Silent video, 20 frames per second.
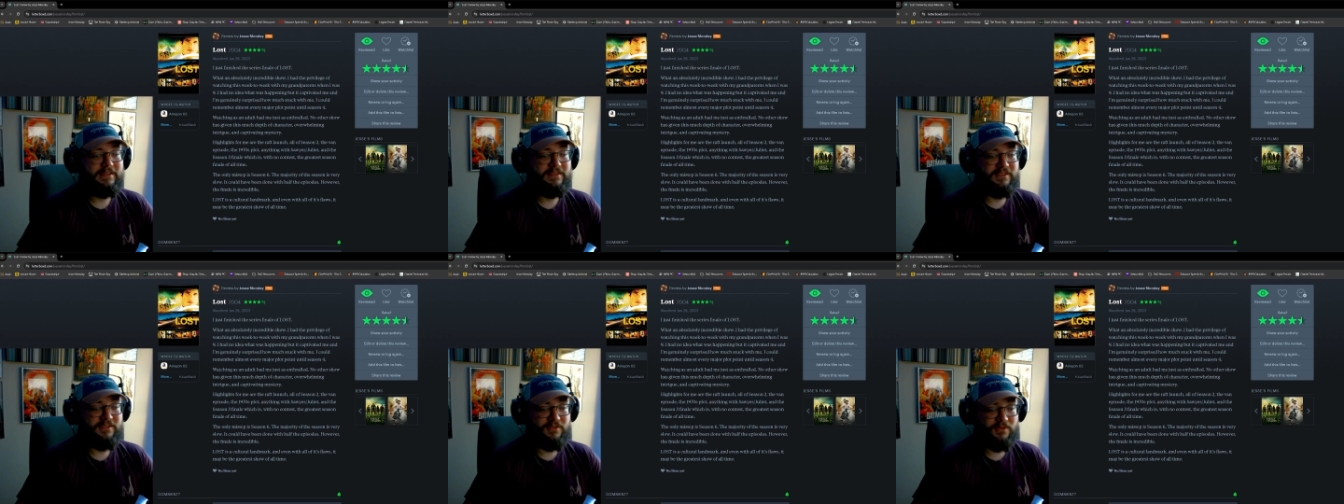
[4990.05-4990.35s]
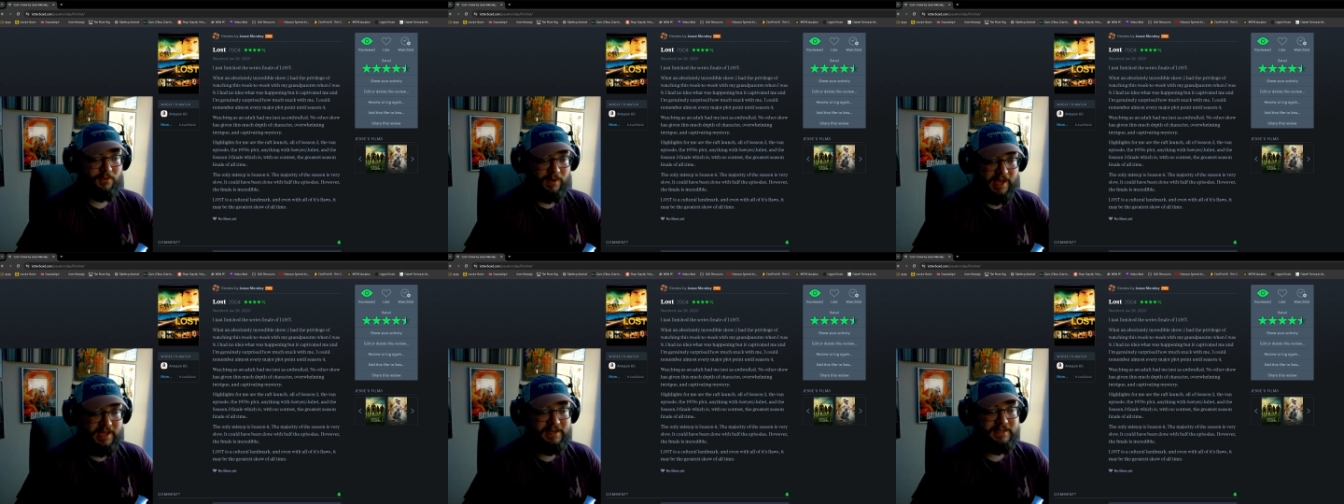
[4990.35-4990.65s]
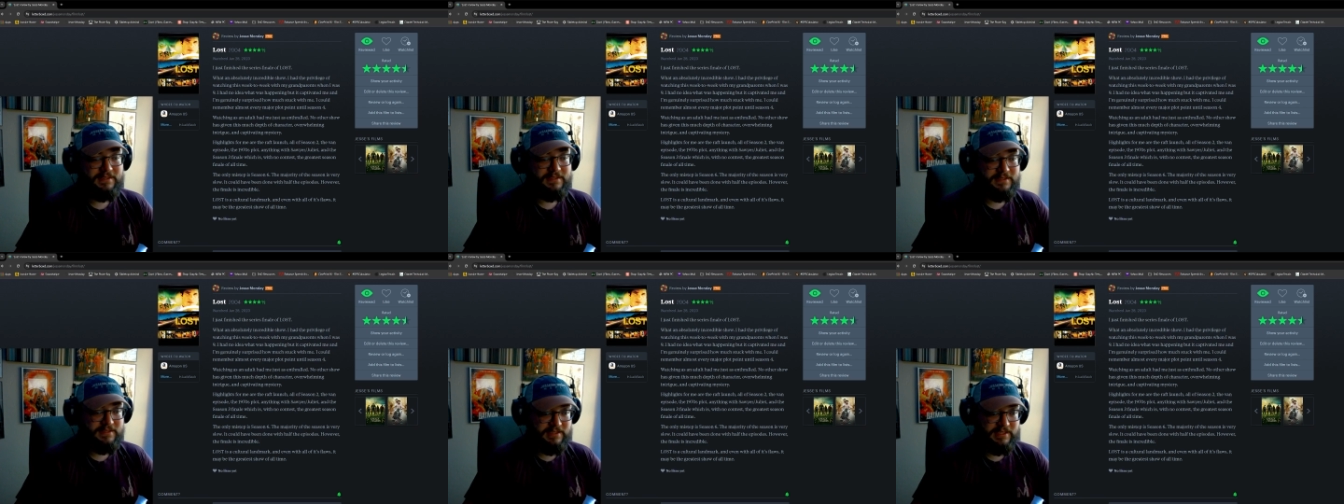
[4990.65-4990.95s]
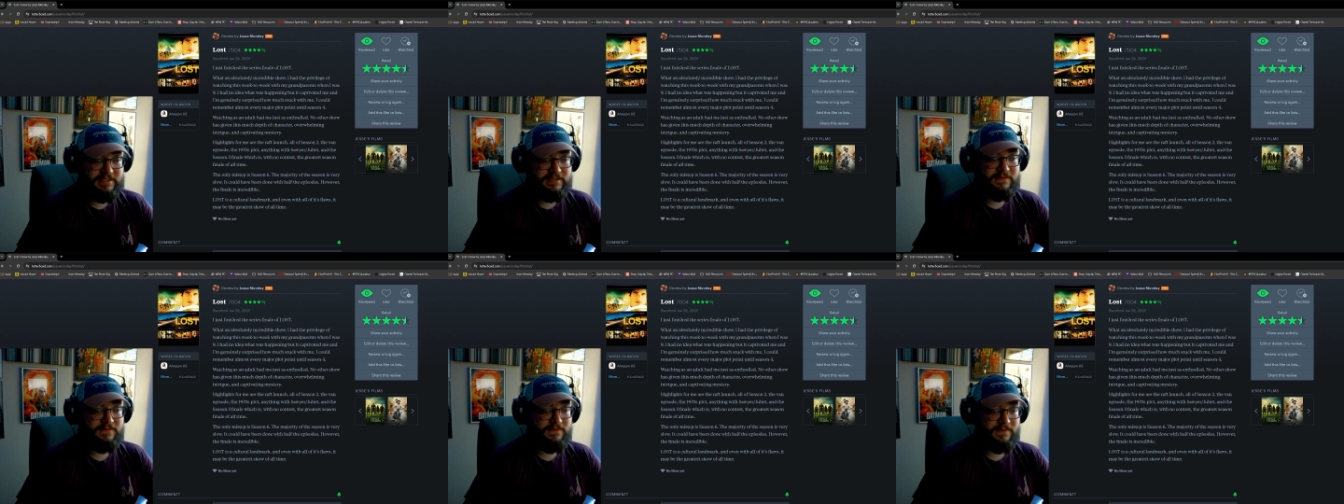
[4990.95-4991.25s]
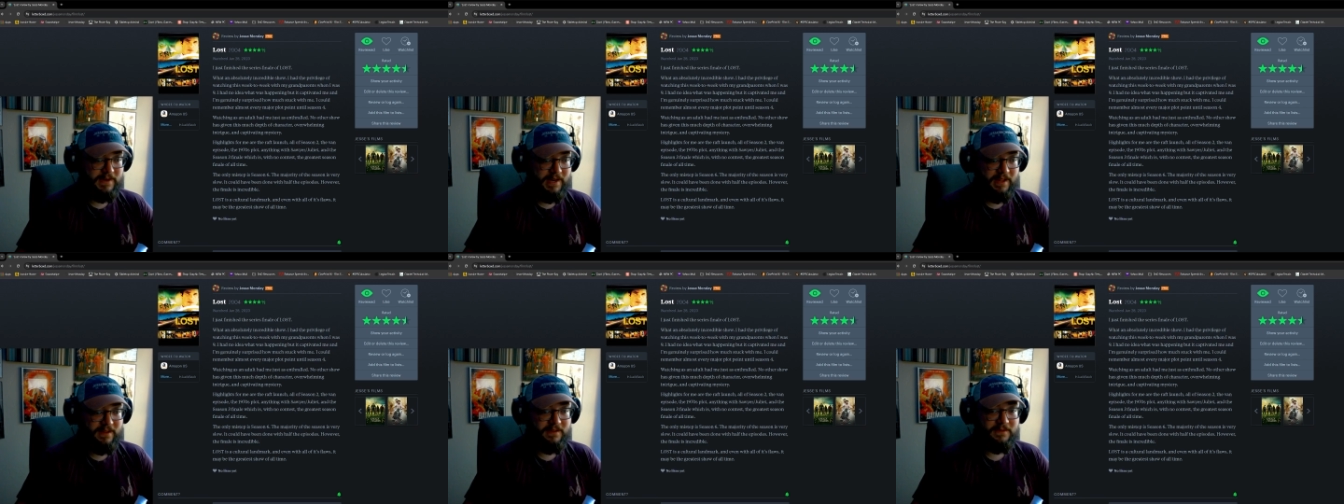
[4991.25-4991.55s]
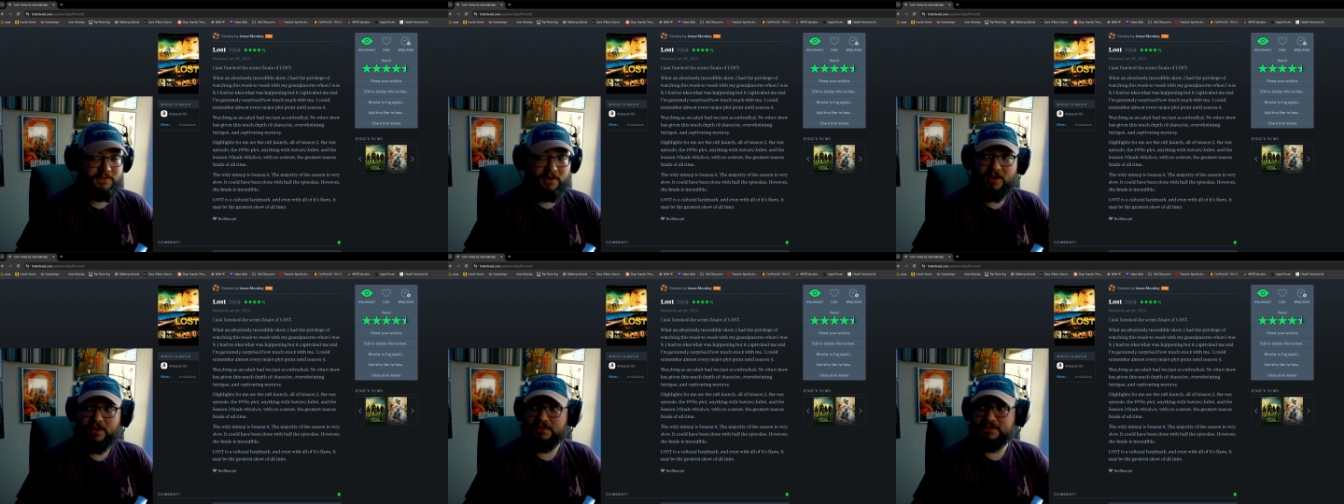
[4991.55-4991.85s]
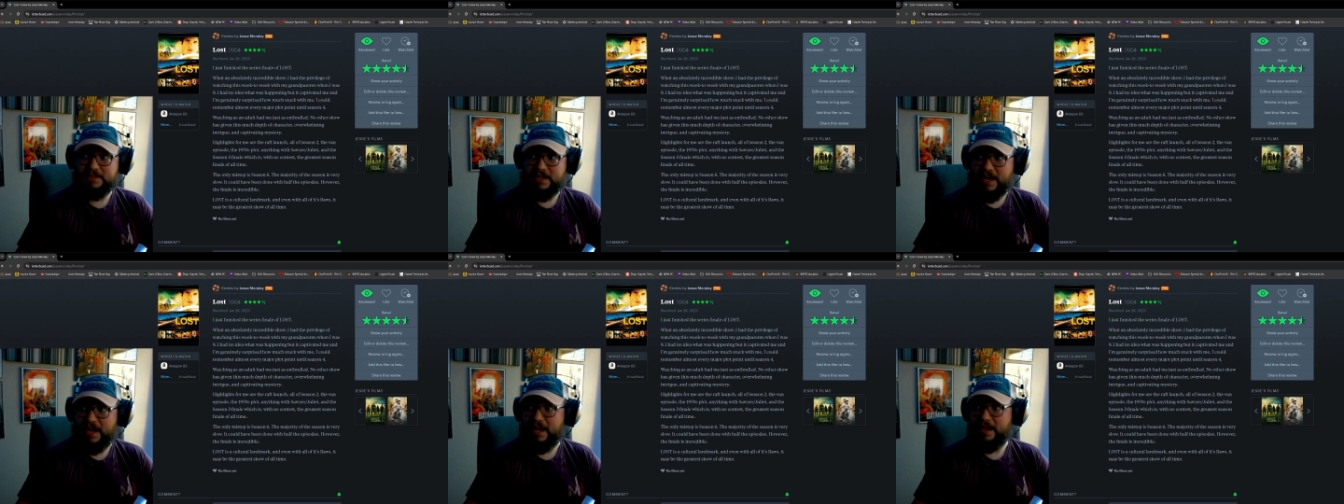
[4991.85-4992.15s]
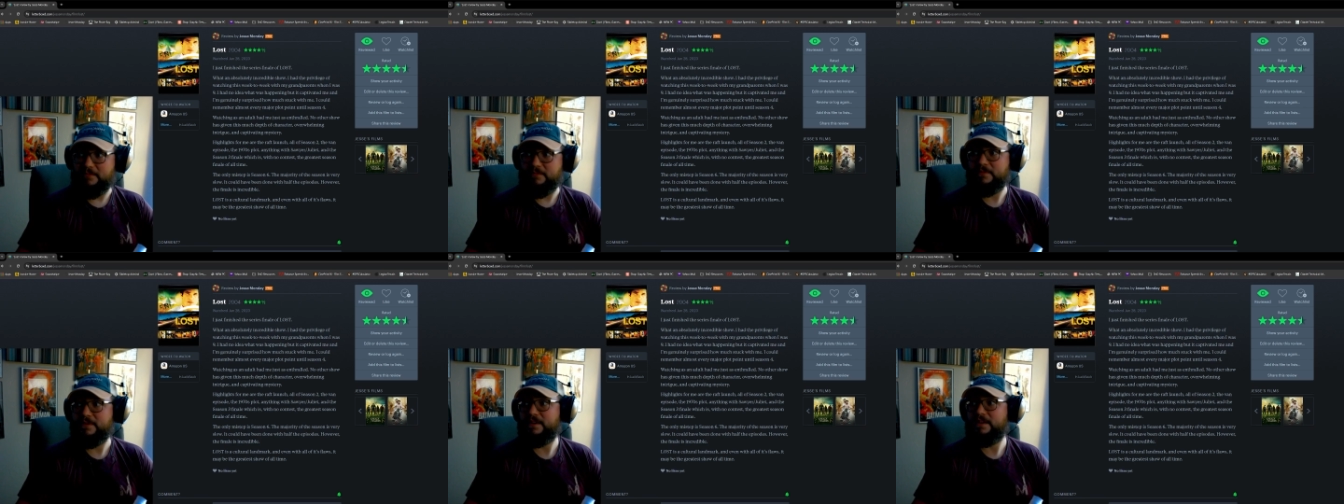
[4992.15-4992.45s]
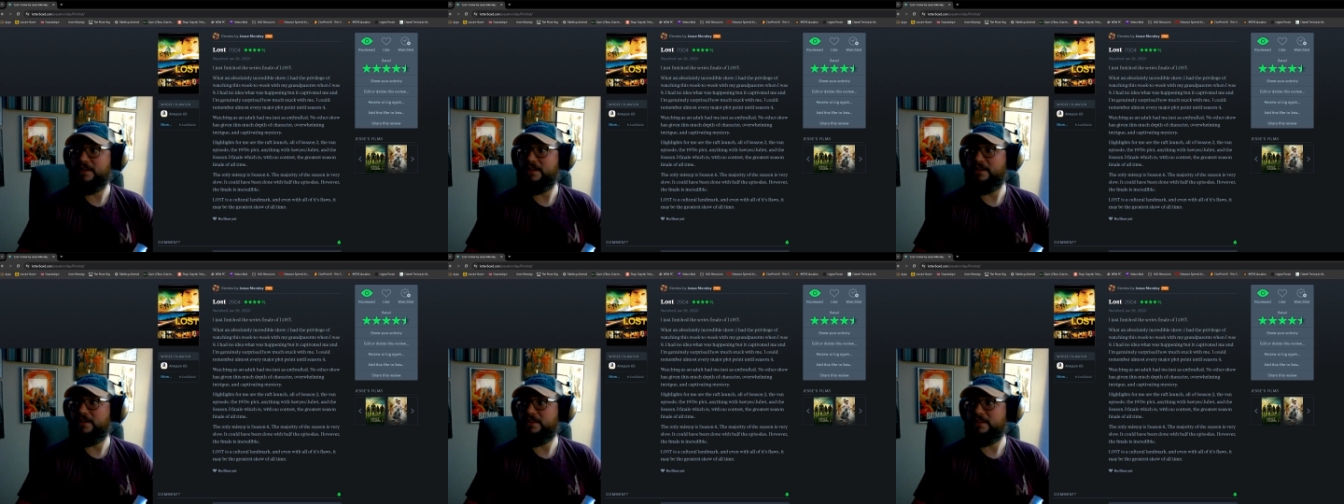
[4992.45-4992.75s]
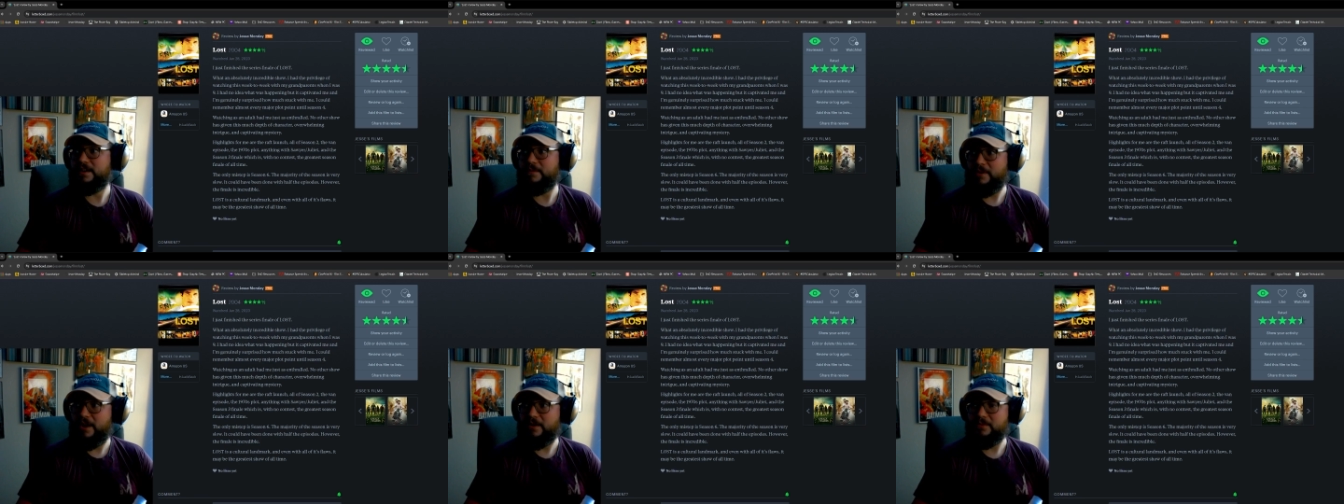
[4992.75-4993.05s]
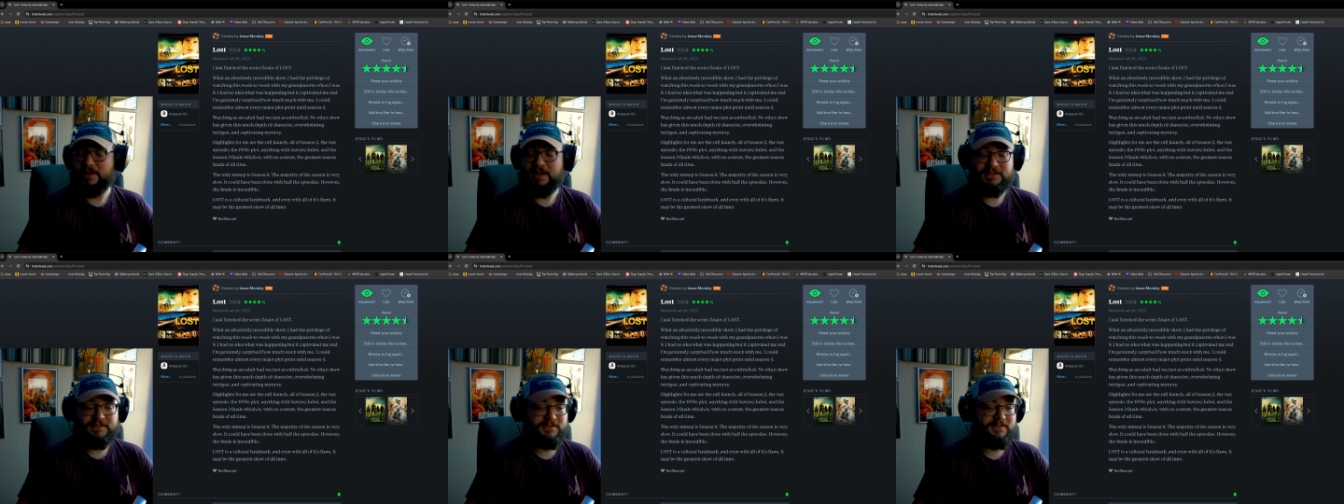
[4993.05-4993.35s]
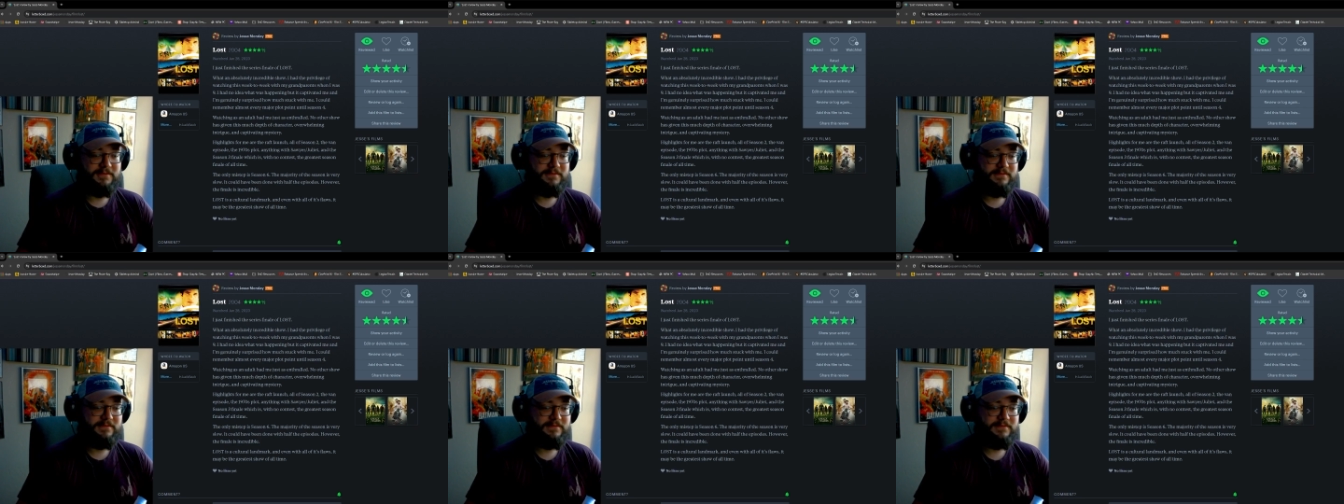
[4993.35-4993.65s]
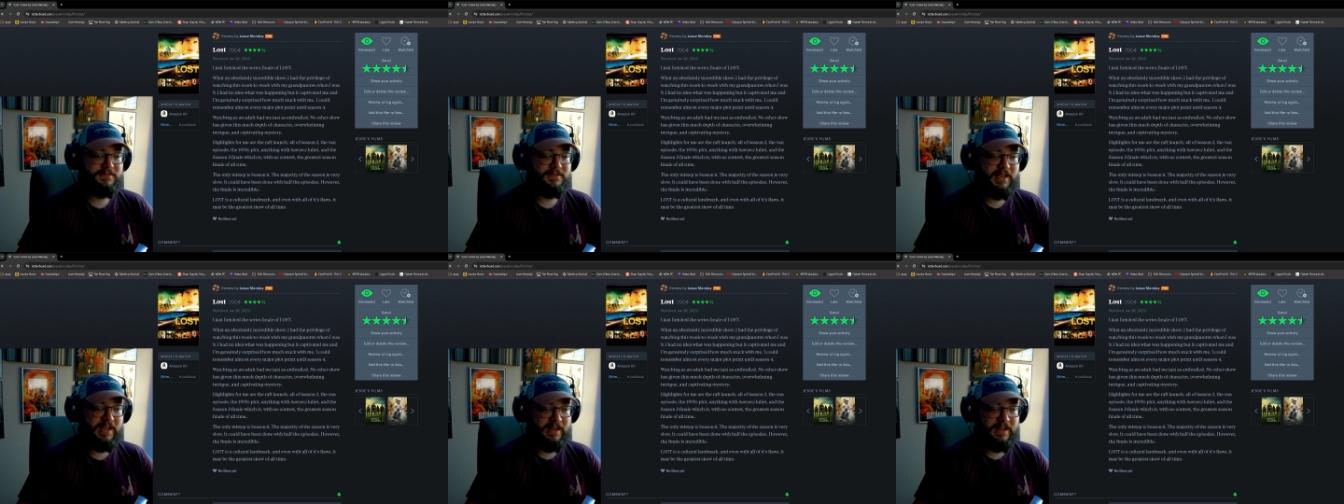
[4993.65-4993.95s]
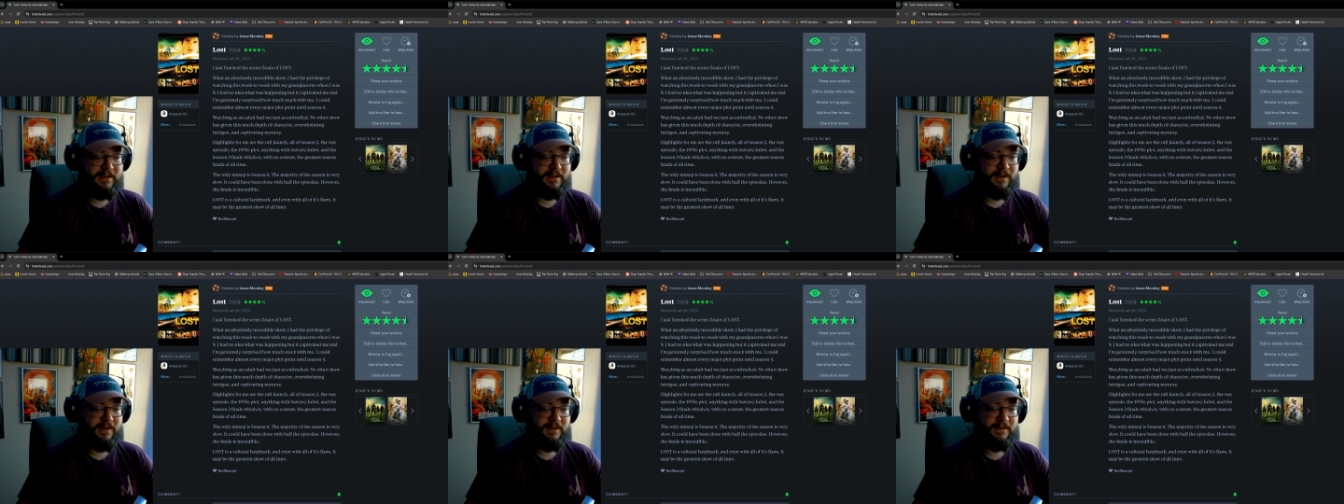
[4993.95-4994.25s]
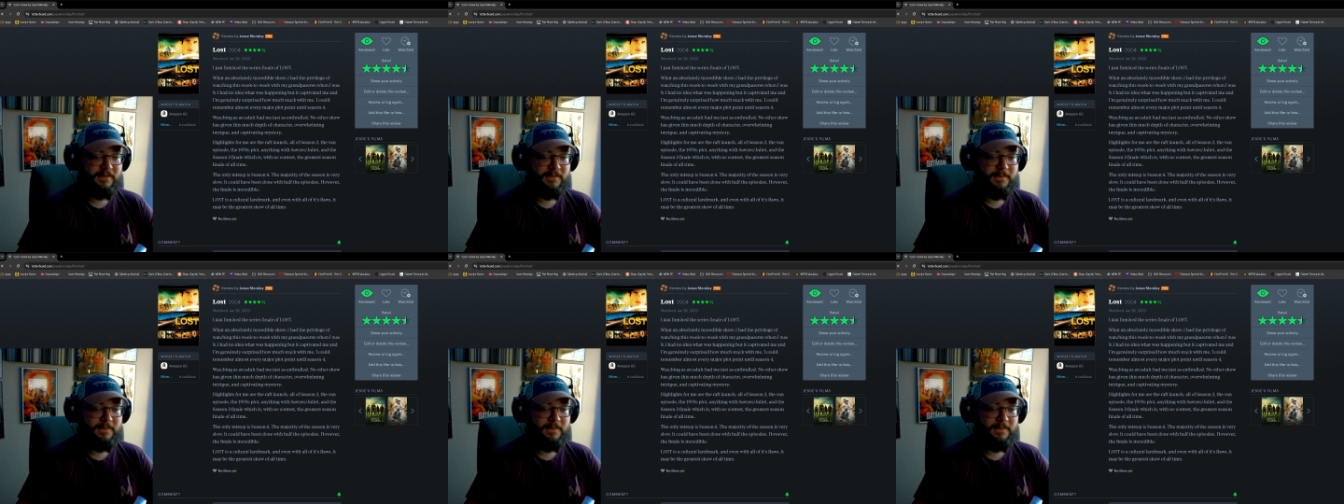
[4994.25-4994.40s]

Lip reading: the greatest season finale of all time. Come on, Rachel, get in here.